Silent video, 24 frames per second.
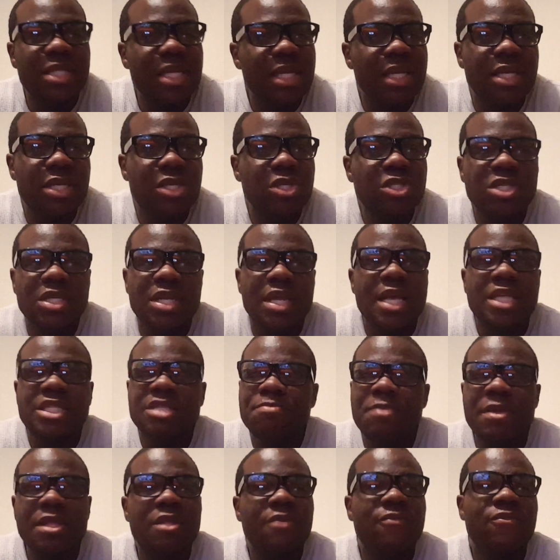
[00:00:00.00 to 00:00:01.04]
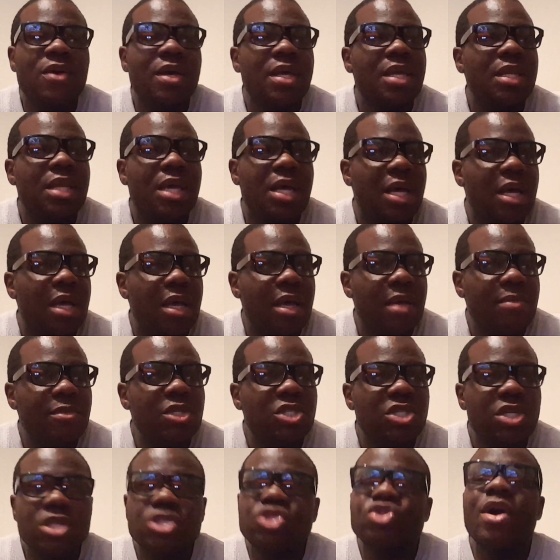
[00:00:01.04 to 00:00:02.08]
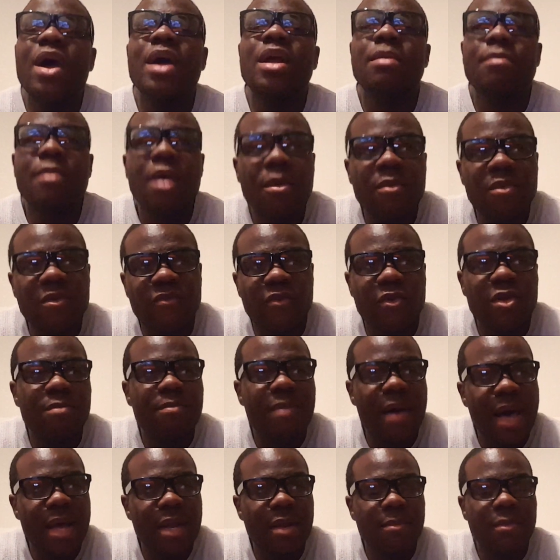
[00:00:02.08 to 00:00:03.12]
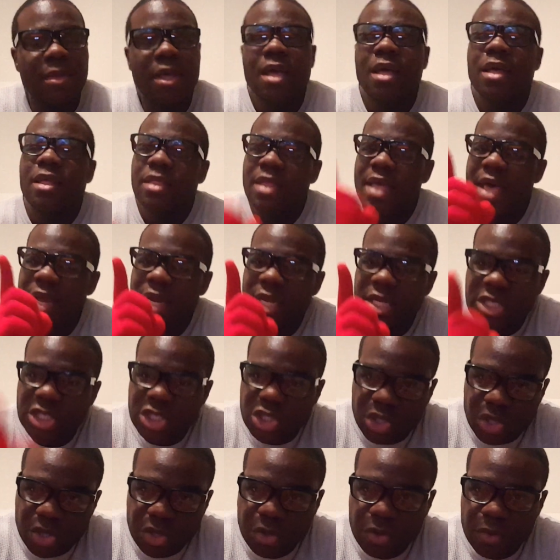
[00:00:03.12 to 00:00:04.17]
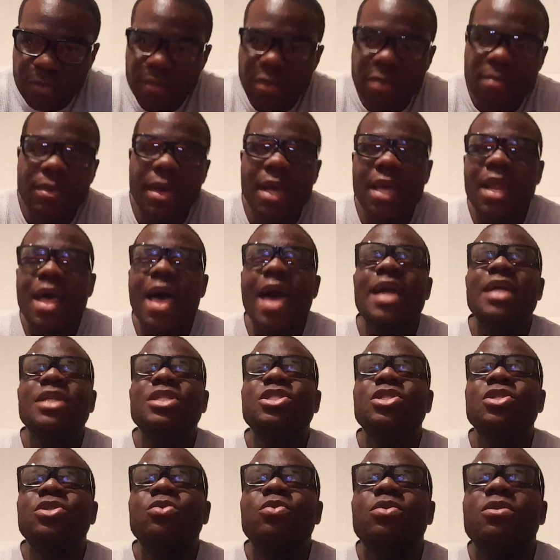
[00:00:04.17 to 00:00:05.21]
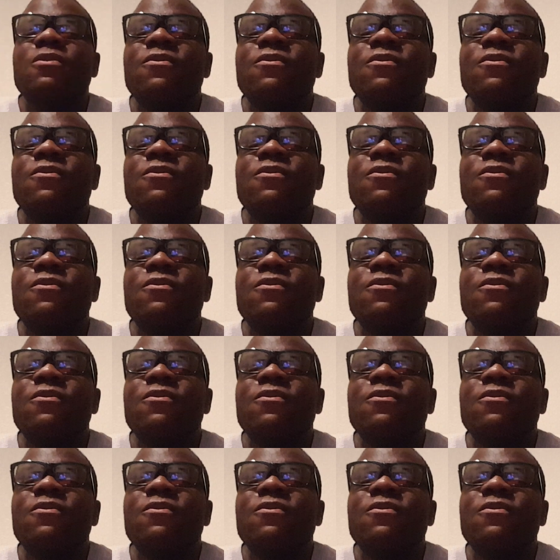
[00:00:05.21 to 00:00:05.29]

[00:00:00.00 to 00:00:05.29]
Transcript: nigga, you should have spent the fucking, you should have tried them on before you bought them. That is true, but I can do what